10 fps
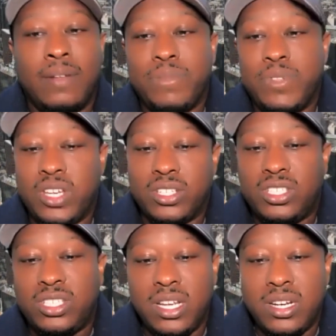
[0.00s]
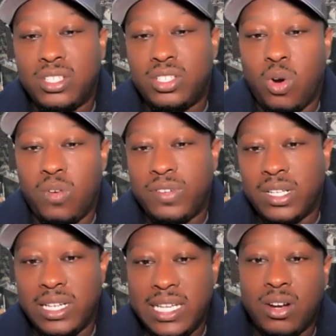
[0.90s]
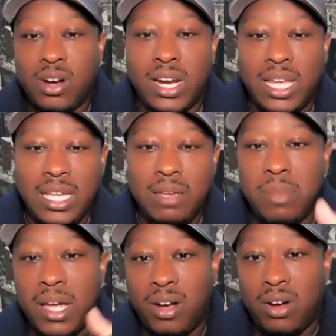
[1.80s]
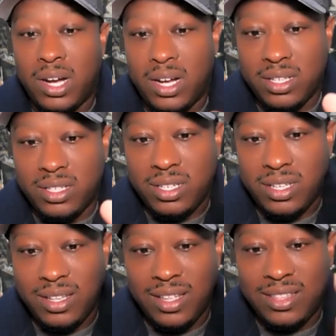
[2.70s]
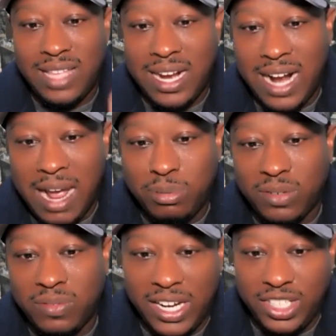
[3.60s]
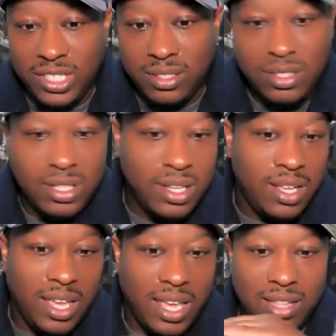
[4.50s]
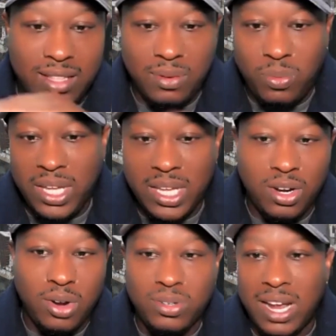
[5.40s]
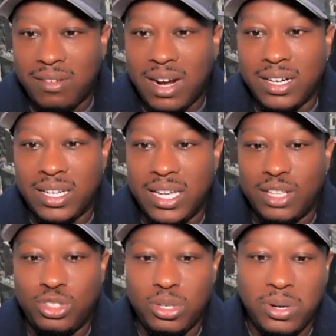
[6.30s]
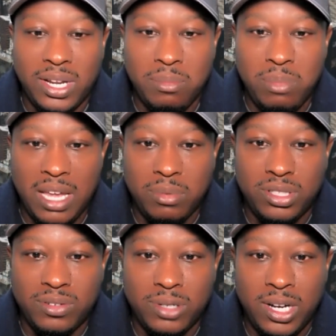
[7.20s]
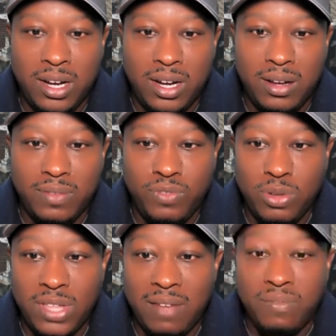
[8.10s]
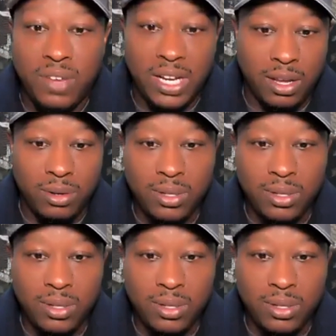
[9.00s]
just send us over the link or email us that observation, and then we can go directly into it and be able to view that video.